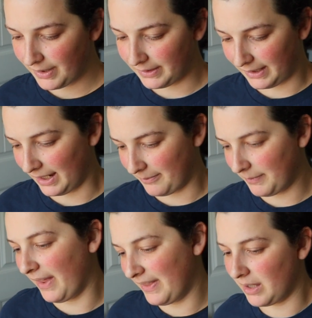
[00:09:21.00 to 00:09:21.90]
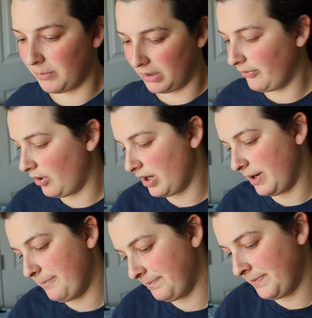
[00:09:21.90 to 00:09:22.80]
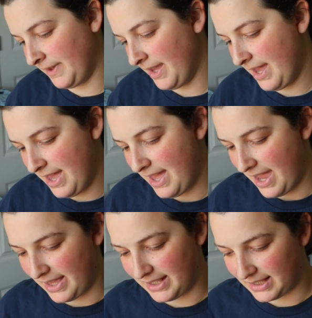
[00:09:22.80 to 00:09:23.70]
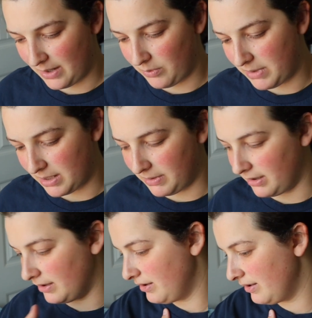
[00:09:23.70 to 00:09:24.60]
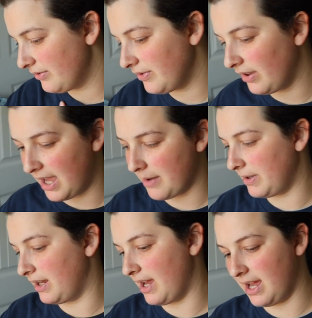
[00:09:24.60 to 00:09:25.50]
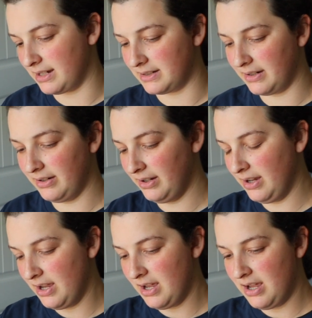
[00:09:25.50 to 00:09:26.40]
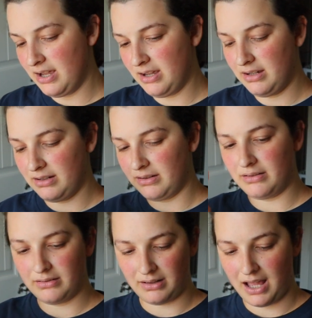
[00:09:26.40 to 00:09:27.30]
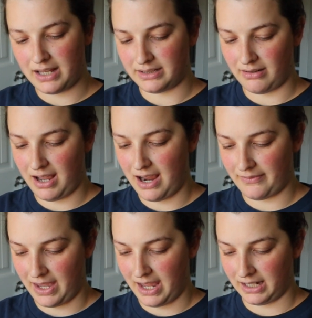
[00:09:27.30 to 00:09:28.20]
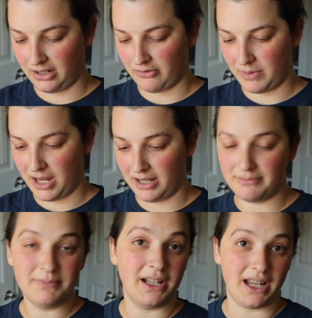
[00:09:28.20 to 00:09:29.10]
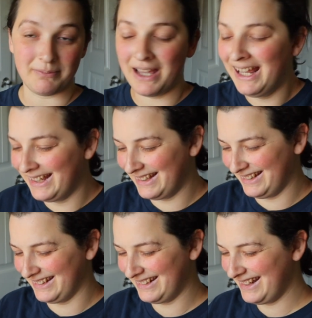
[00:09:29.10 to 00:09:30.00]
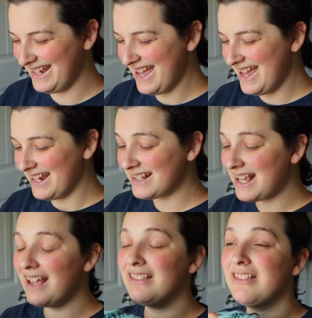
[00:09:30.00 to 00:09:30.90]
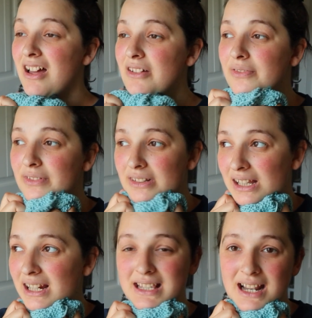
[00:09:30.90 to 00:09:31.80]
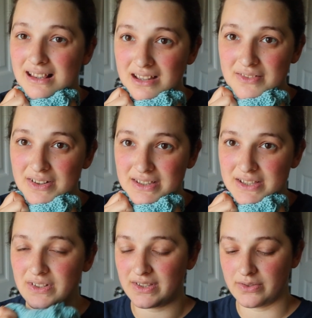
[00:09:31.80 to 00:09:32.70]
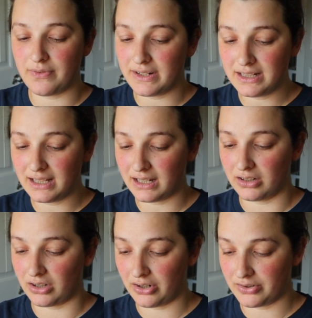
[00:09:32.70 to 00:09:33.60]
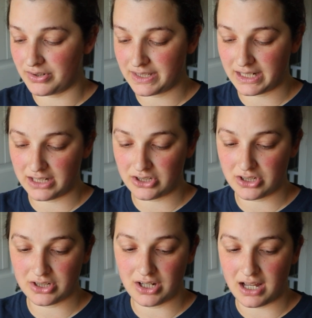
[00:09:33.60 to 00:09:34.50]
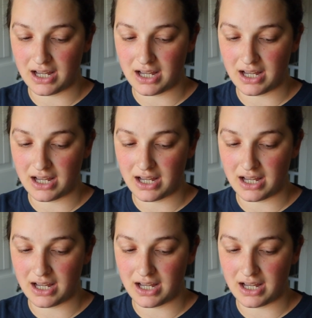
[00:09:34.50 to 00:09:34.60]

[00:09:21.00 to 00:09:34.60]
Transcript: yeah, I think I'm gonna frog it. I think that will make me feel happy and glad to not have that hanging over my head again. Because I love, like I said, I love how this feels. So if I did like a garter stitch